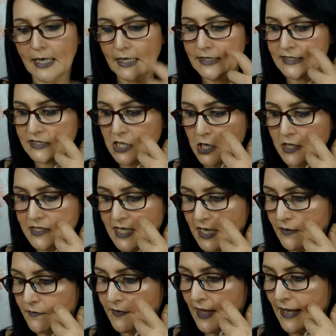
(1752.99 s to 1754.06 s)
and it turned
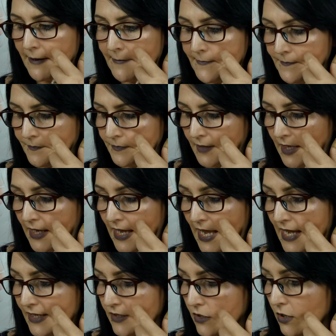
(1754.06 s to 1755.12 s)
out that
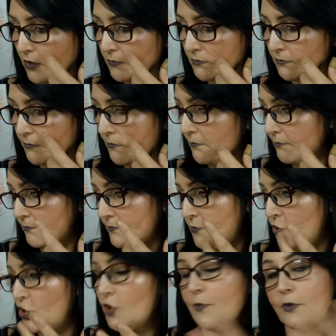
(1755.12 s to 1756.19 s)
I got
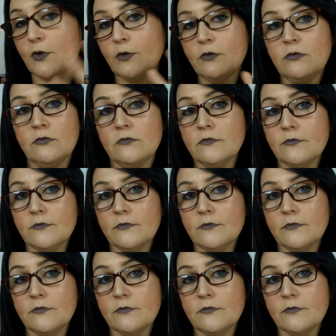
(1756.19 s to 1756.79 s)
double,